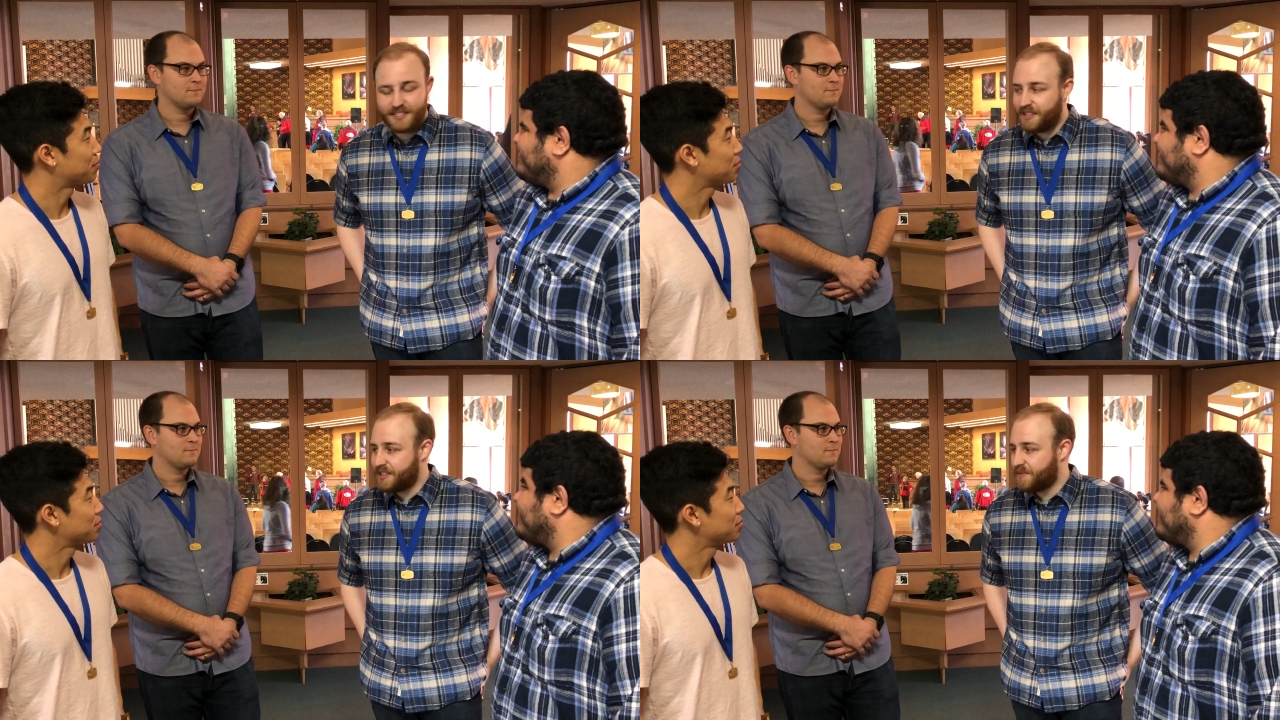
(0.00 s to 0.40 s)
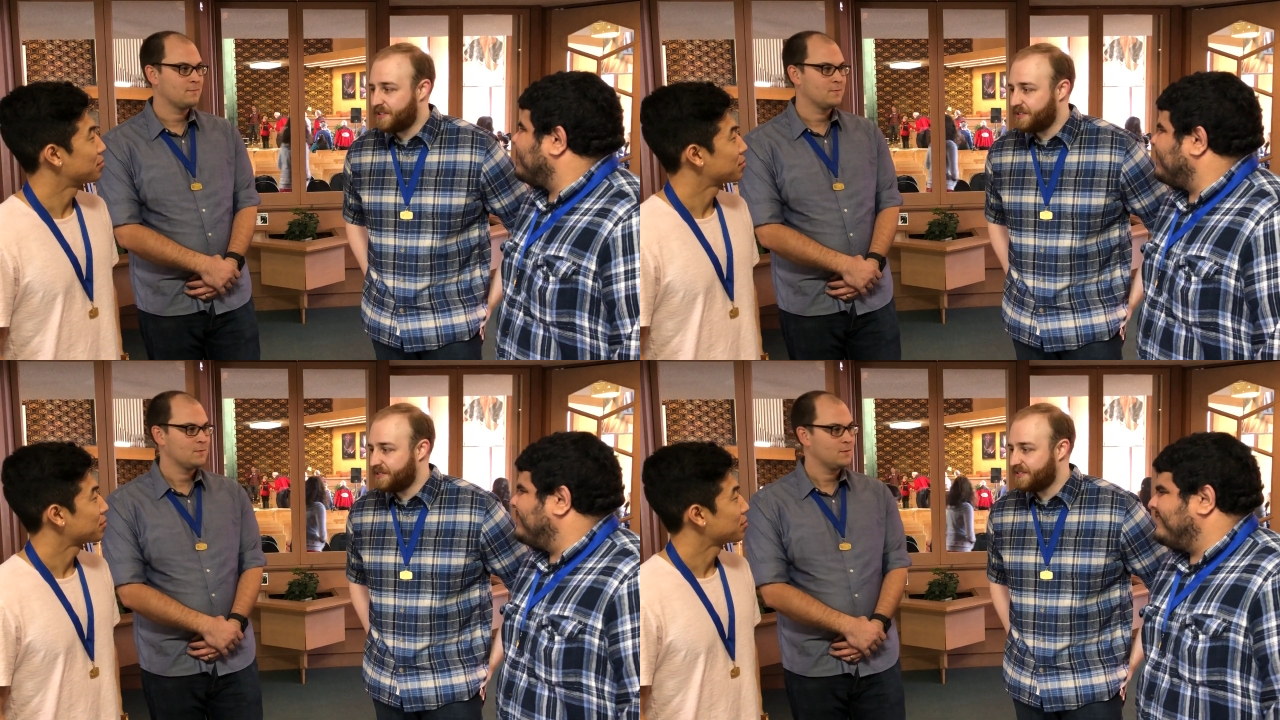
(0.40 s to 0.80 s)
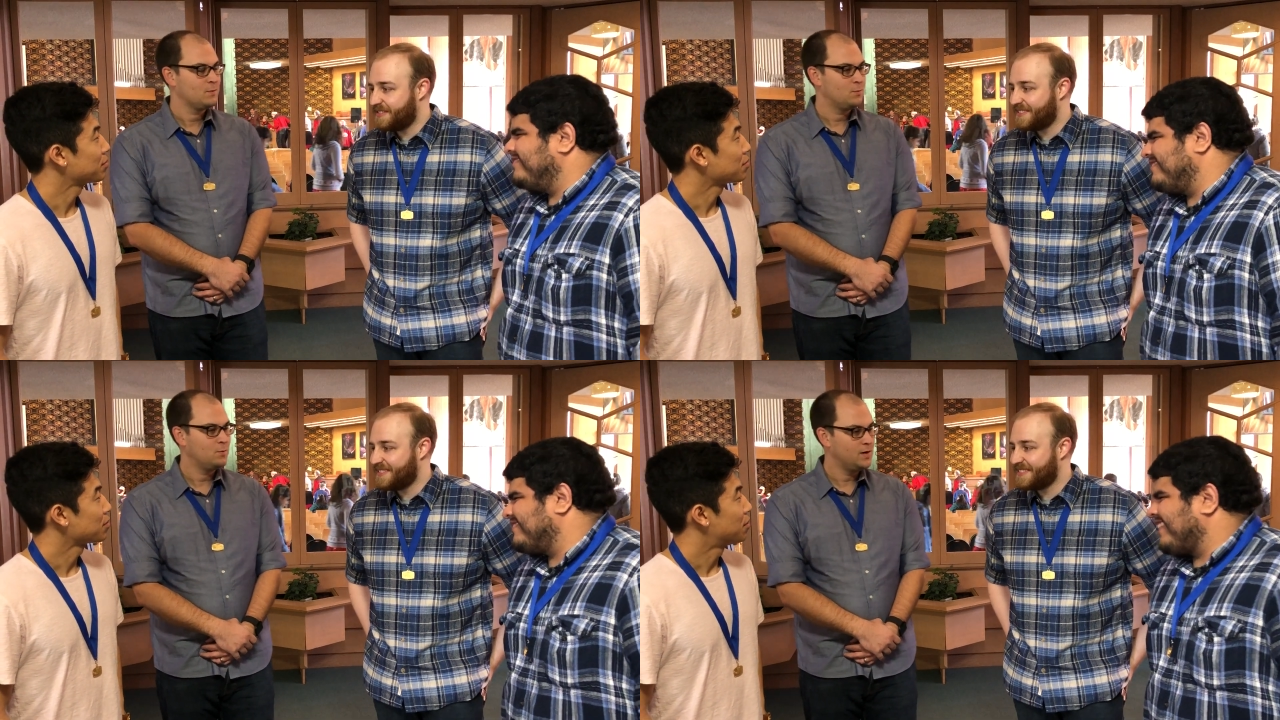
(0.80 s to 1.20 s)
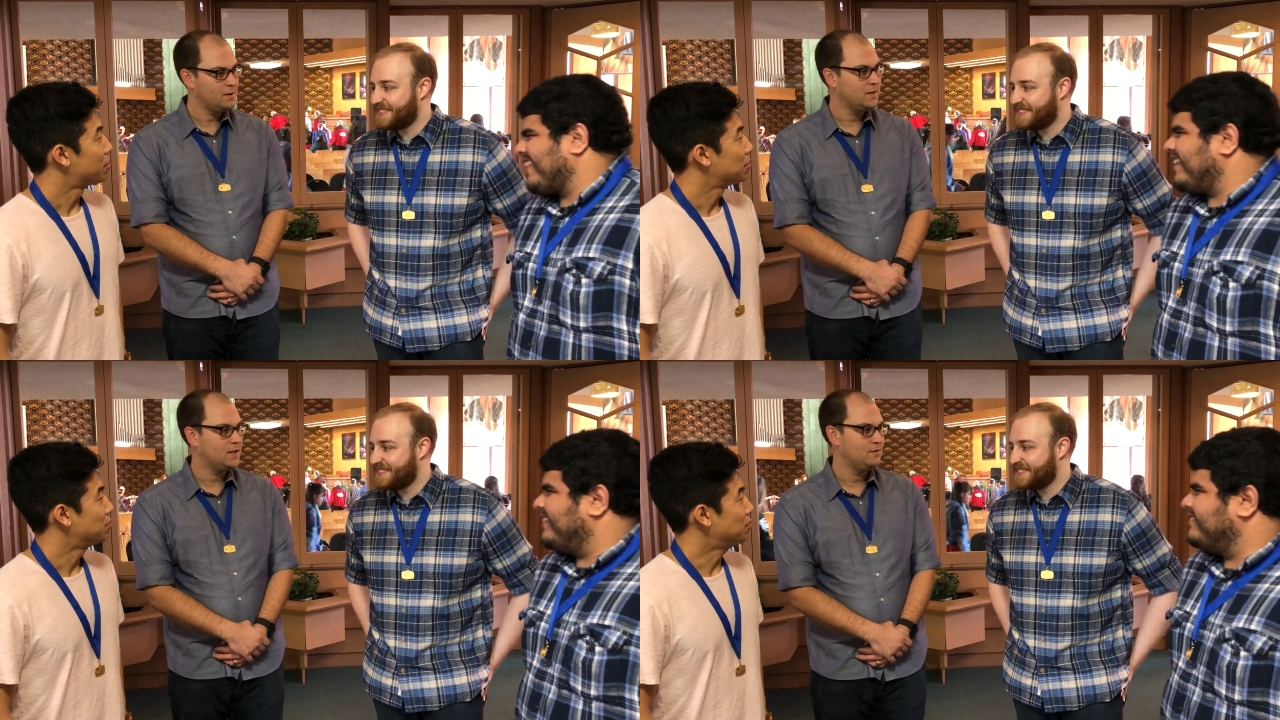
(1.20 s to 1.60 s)
Speaker 1: you guys want
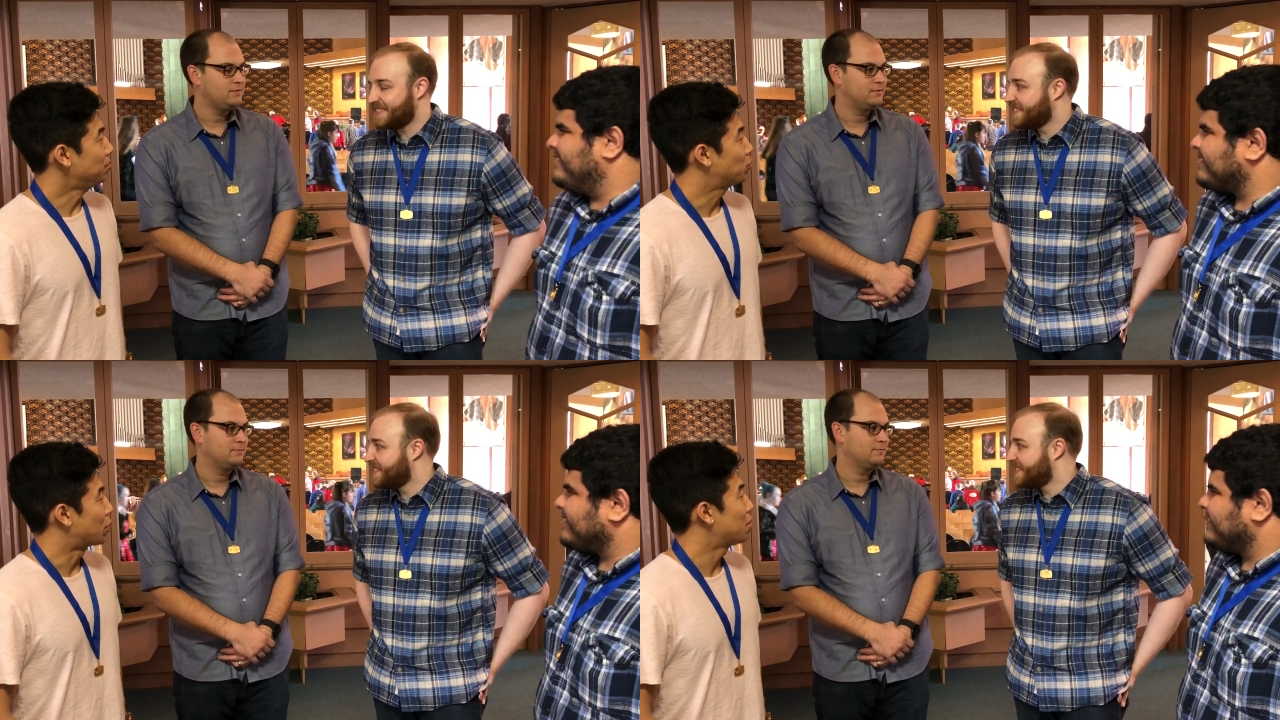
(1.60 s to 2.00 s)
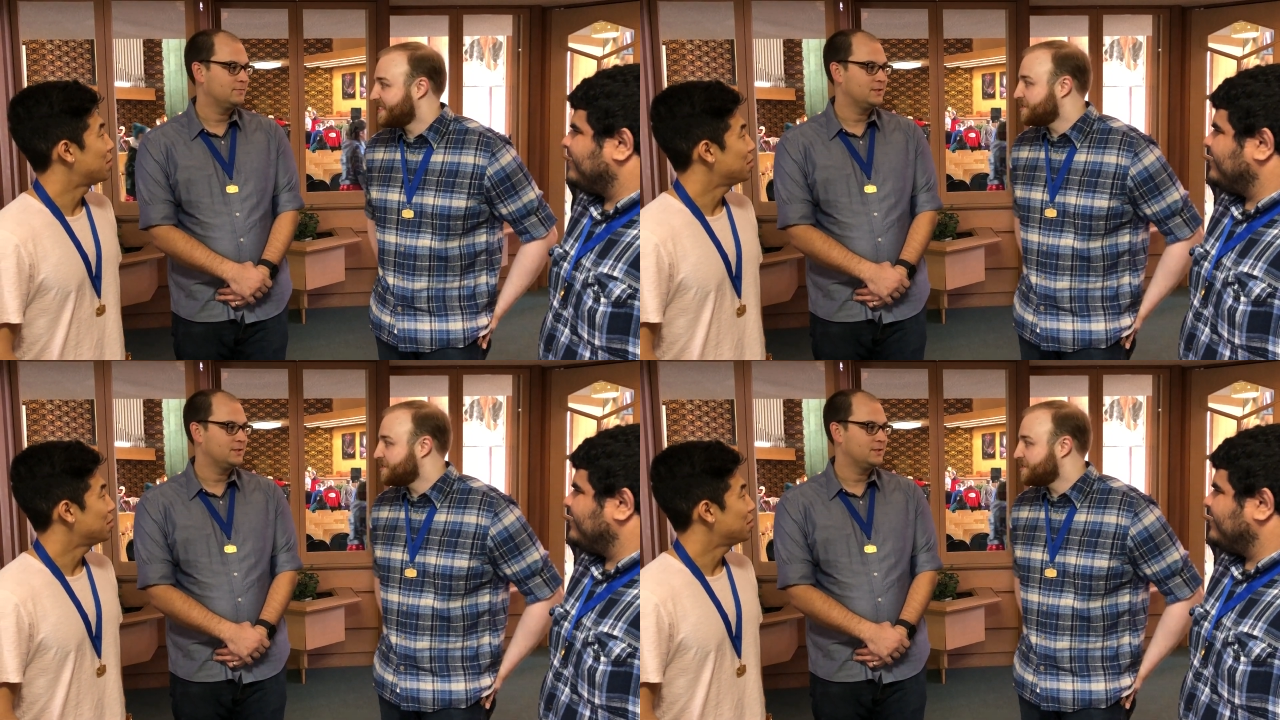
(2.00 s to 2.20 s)
to